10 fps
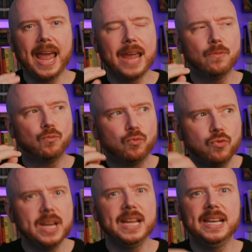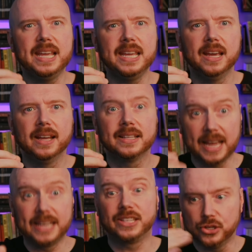It really
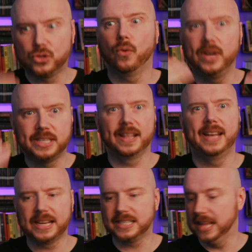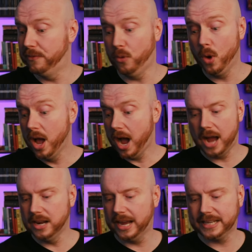takes the story to the next level.
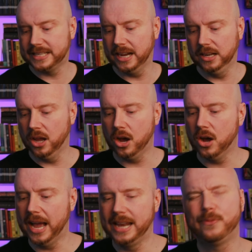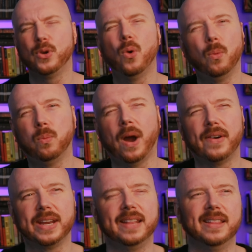I liked it a lot. And if you're
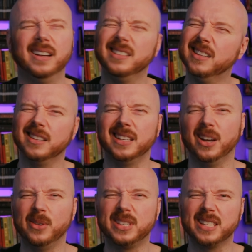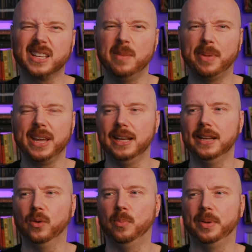worrying that, oh, you know, is this going to be a
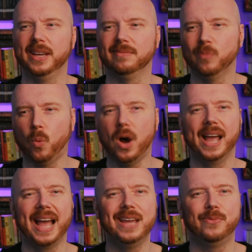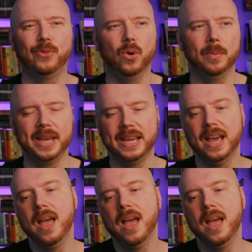little bit YA for me?